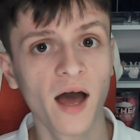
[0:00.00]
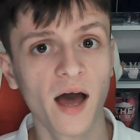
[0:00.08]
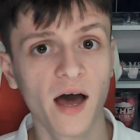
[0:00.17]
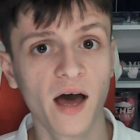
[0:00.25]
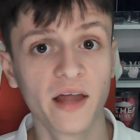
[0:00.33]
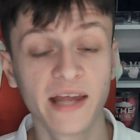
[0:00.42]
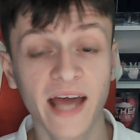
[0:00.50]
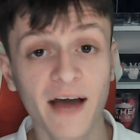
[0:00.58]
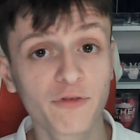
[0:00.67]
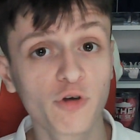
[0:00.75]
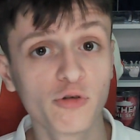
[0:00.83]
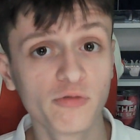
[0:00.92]
They
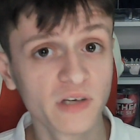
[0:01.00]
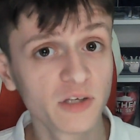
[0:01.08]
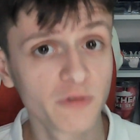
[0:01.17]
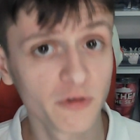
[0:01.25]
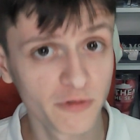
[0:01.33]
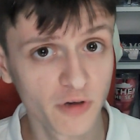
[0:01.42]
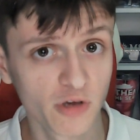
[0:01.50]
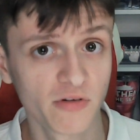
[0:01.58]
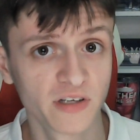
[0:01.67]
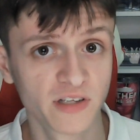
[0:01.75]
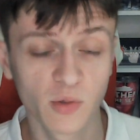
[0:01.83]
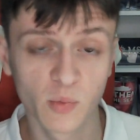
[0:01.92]
have got rid of a flow
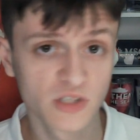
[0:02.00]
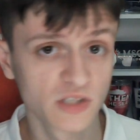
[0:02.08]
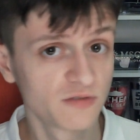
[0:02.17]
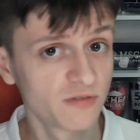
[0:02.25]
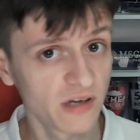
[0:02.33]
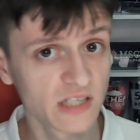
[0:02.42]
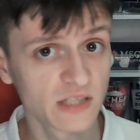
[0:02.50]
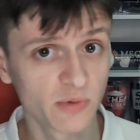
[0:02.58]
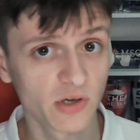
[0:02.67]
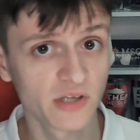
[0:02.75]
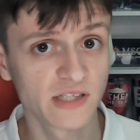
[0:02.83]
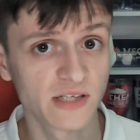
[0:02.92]
rider, which is very
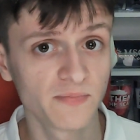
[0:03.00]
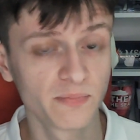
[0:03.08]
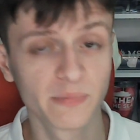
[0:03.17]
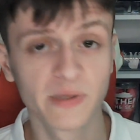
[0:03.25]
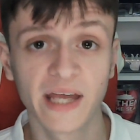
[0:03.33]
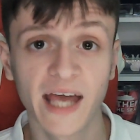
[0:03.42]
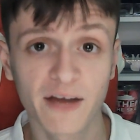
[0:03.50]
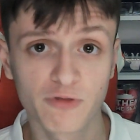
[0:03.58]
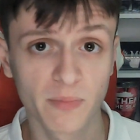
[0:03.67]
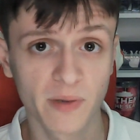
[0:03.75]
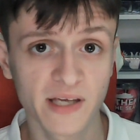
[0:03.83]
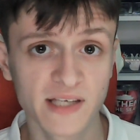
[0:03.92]
surprising, but they have
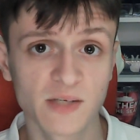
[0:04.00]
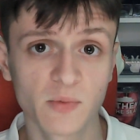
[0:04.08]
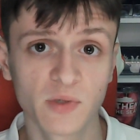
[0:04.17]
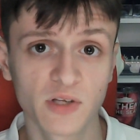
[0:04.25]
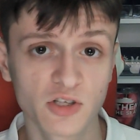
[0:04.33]
replaced it with a